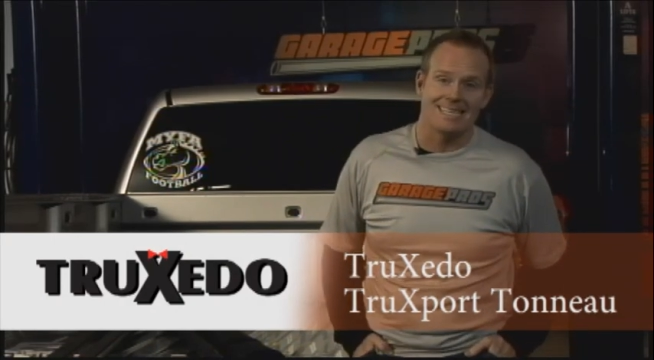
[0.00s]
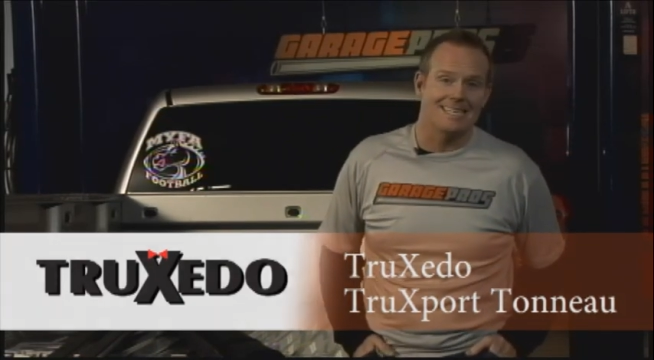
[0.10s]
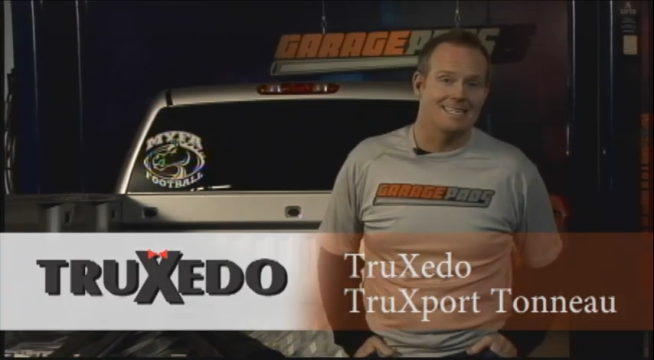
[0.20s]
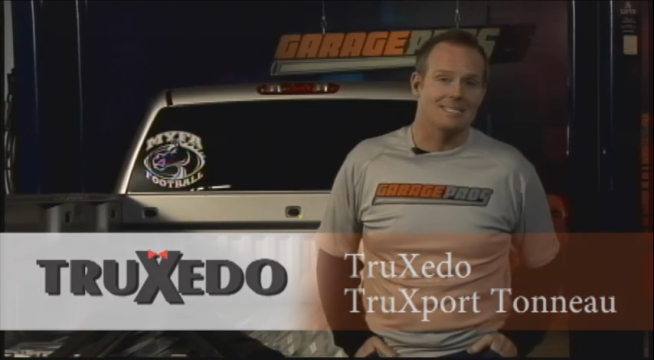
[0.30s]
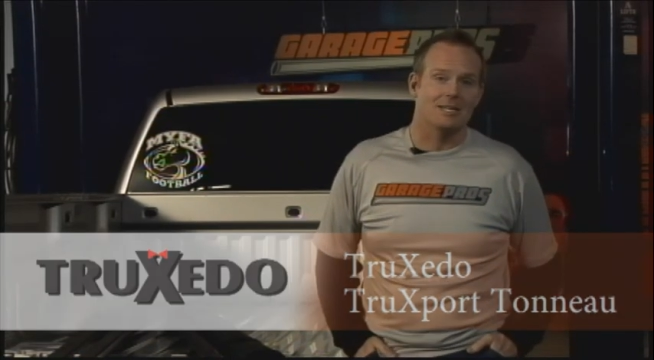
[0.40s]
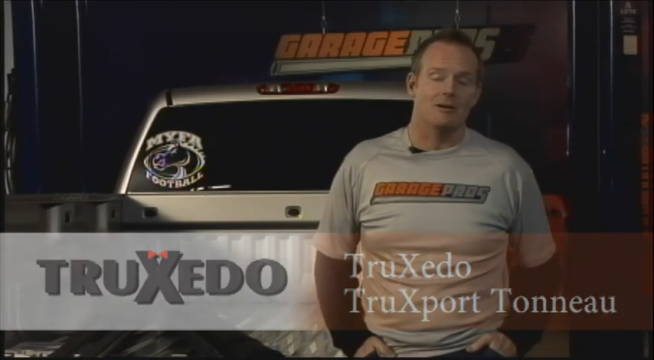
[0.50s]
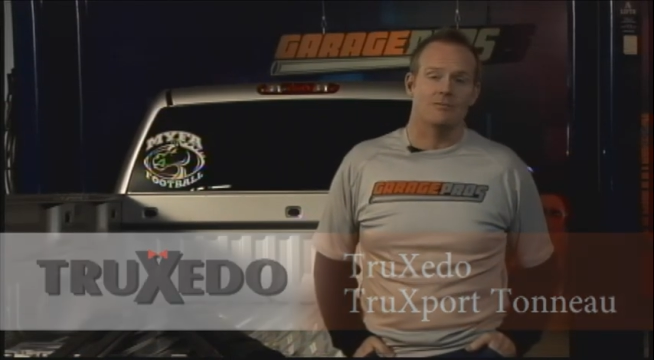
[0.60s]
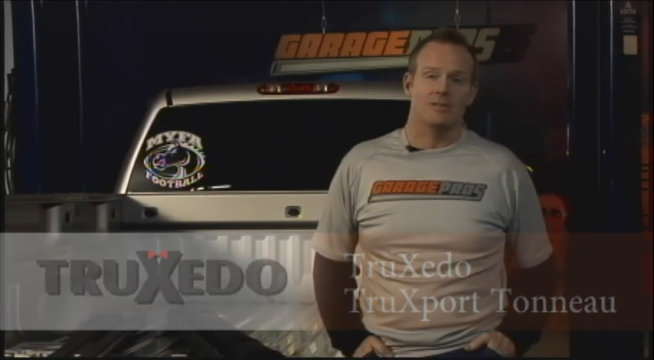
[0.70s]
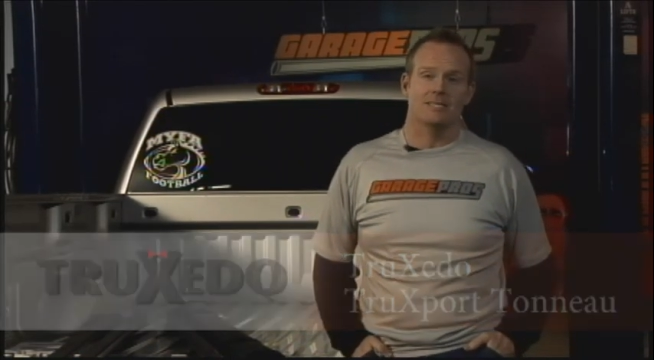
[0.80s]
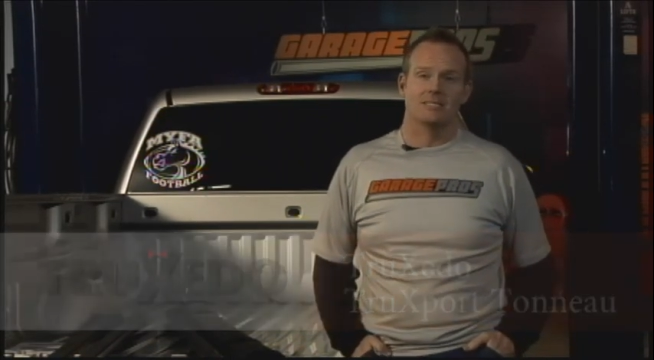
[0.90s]
ease
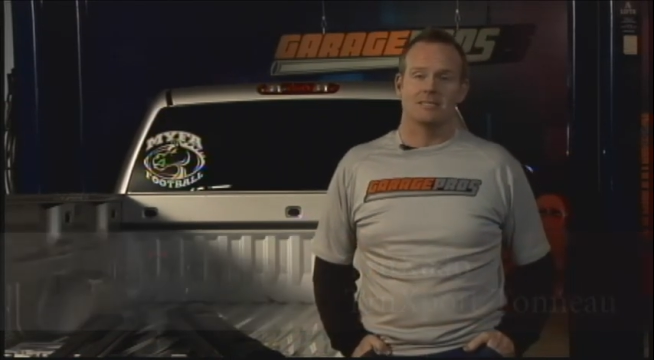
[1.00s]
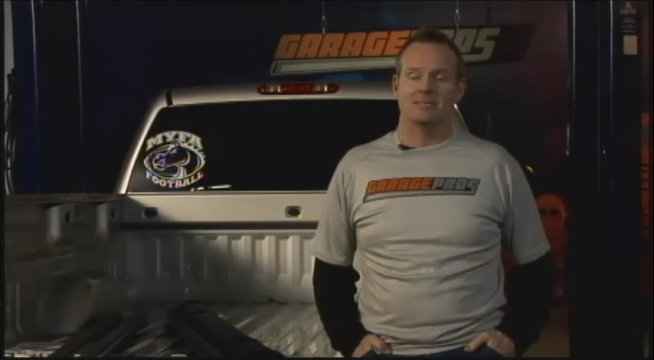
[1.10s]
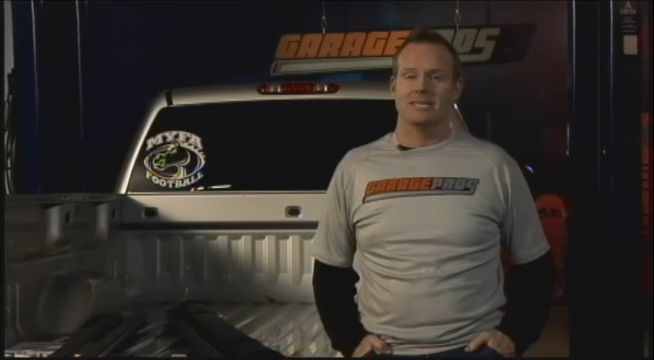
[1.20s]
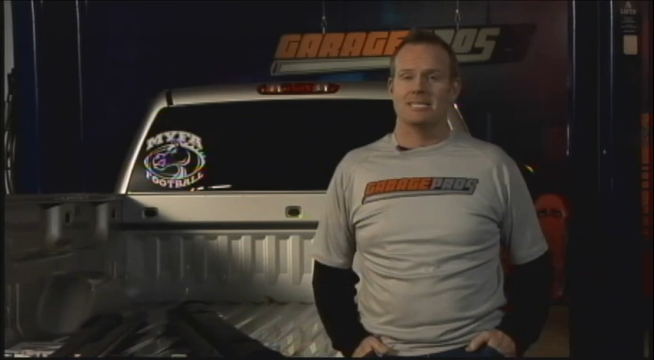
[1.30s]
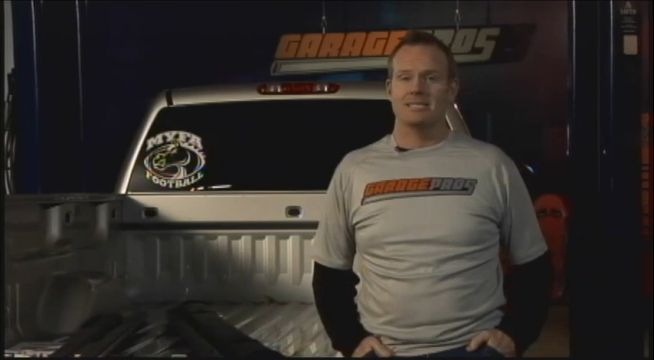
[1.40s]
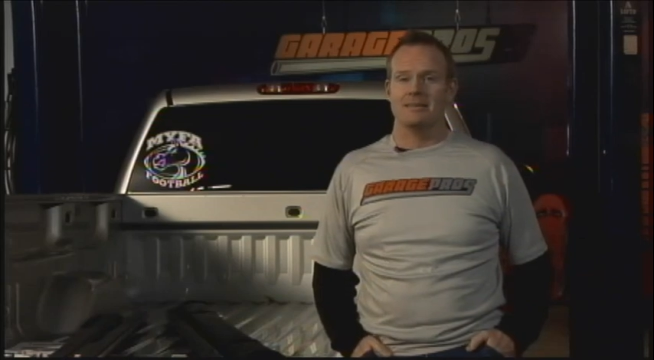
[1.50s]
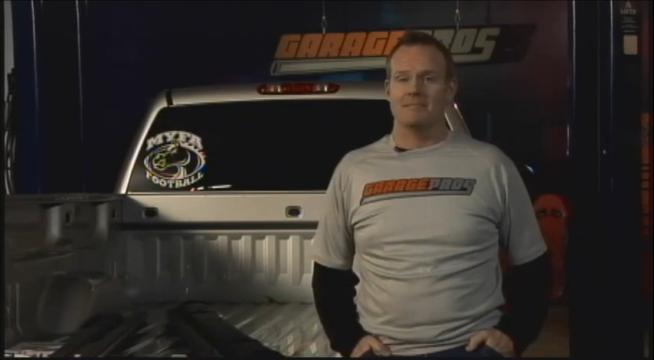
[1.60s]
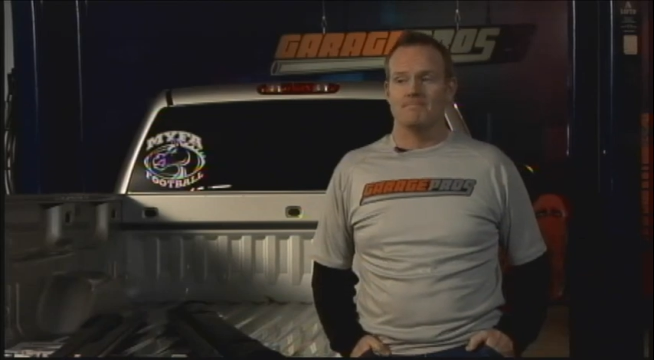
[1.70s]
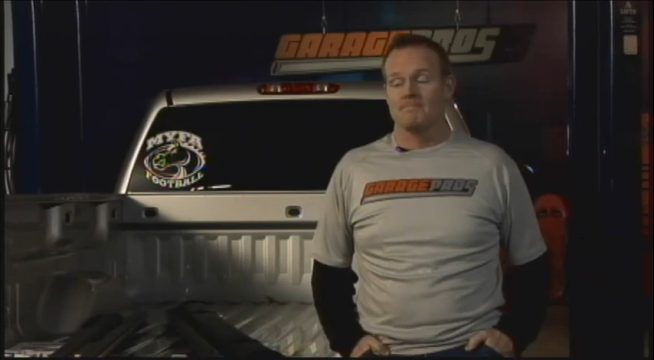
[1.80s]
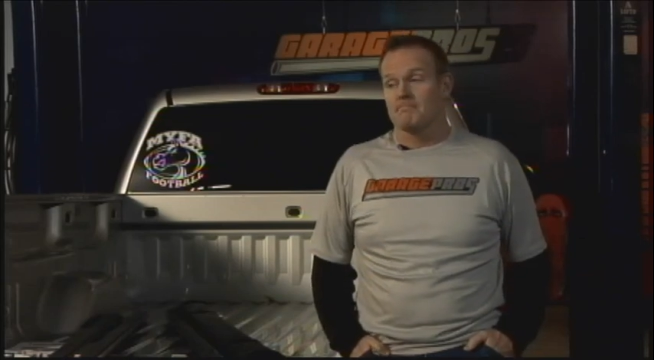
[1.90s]
of installation
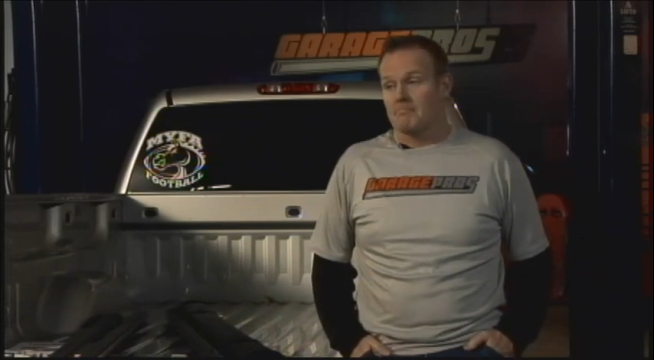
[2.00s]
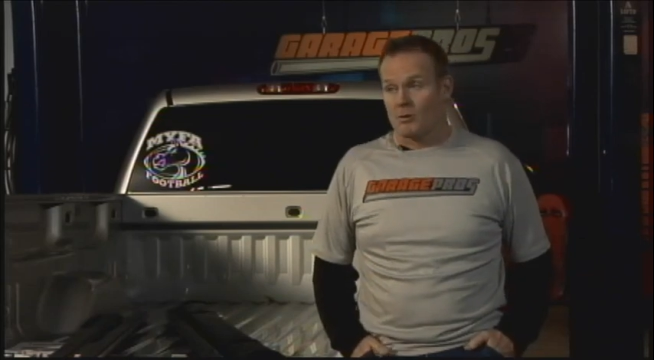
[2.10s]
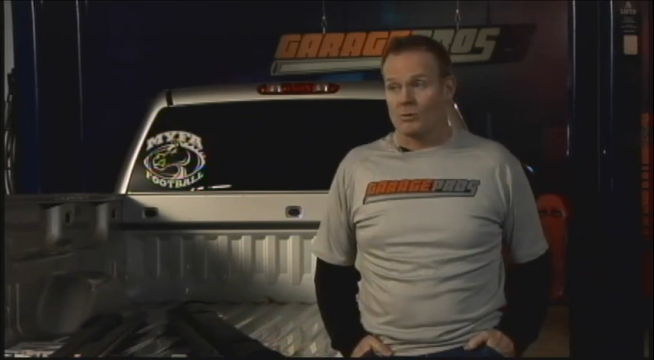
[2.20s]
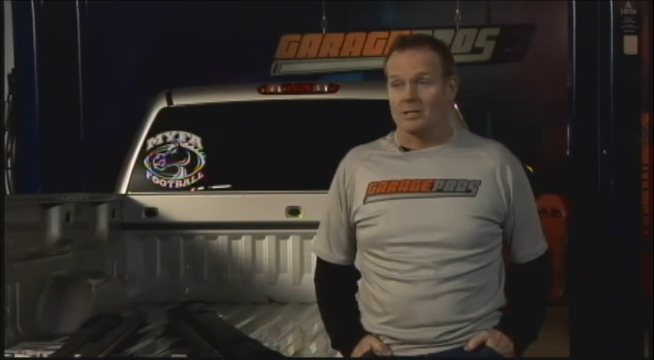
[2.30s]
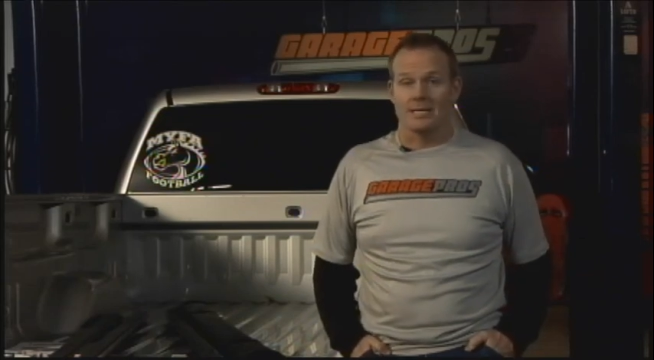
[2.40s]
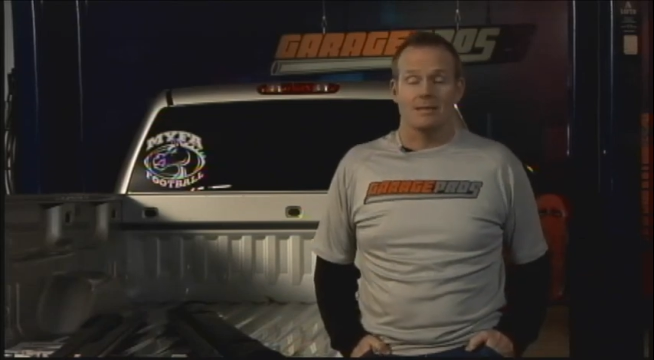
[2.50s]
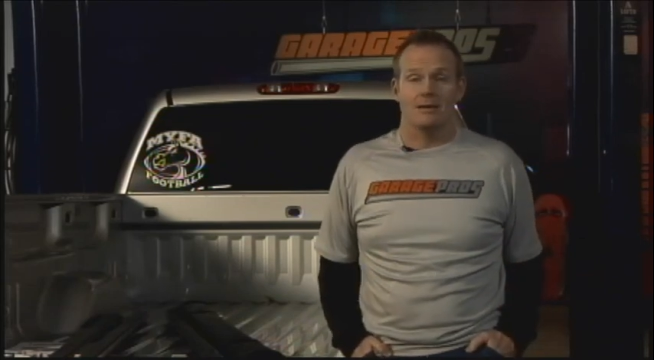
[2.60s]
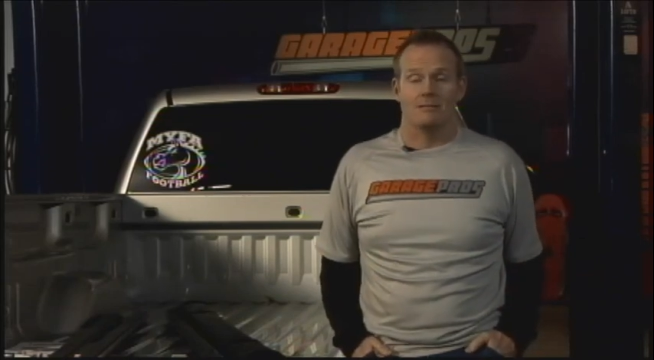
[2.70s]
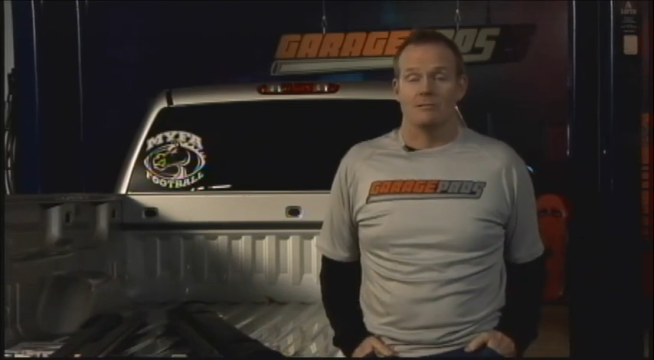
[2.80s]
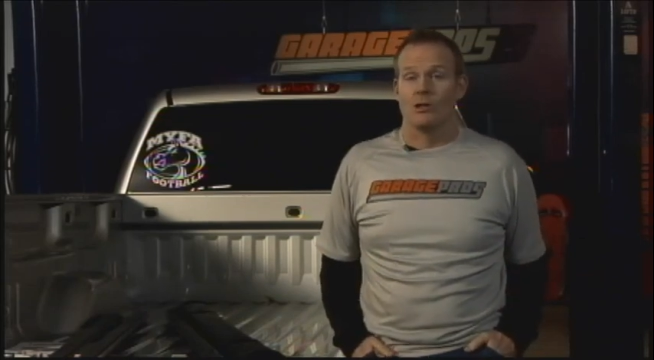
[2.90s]
and really
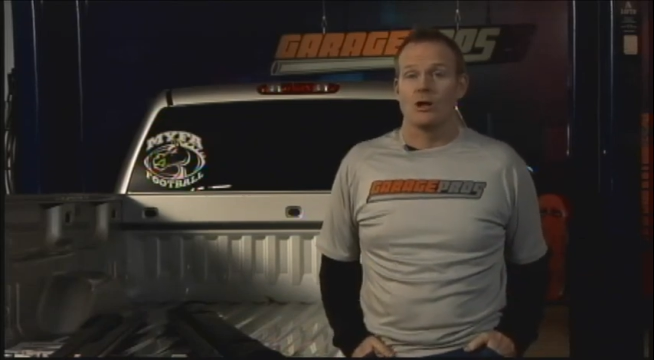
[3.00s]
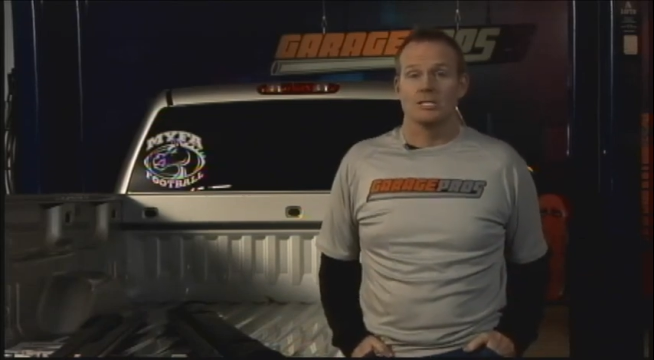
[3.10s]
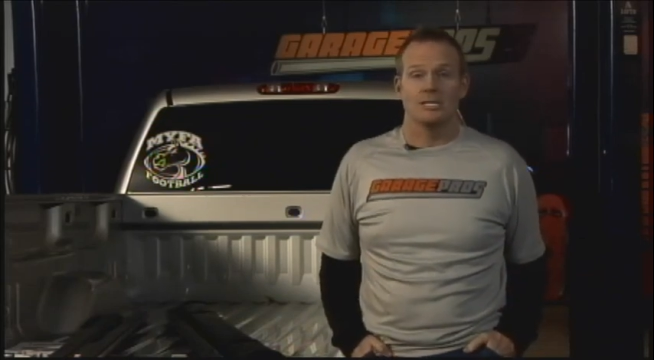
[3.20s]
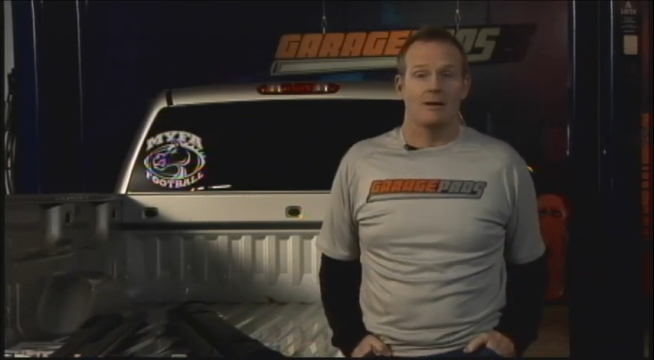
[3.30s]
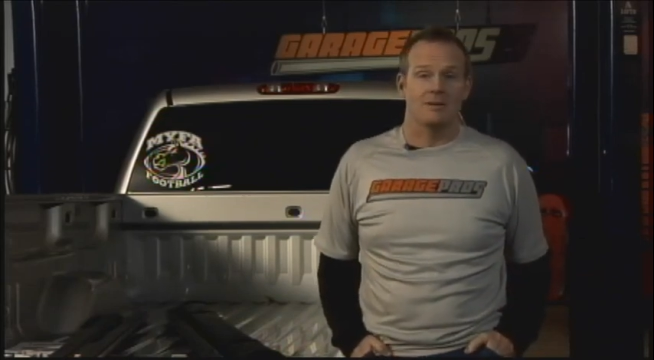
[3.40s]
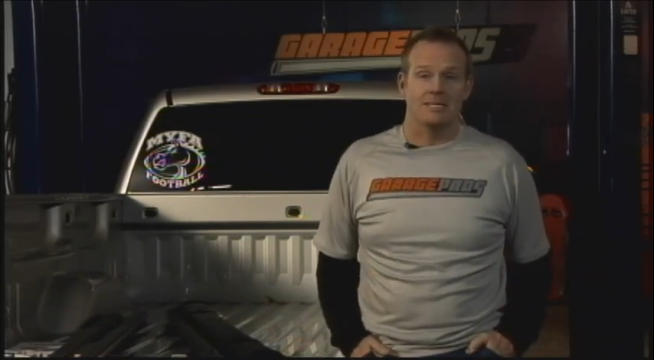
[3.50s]
longevity.